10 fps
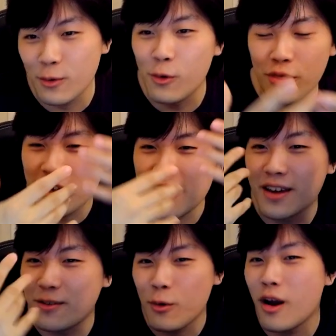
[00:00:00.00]
or
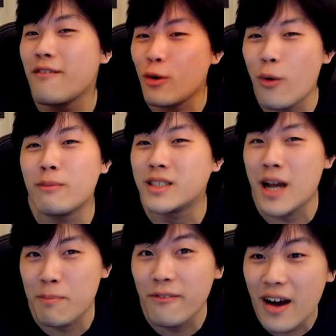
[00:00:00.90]
the whatever the
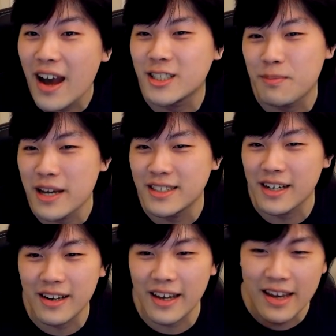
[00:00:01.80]
website provides,
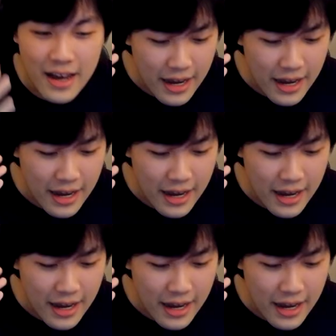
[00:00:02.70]
basically.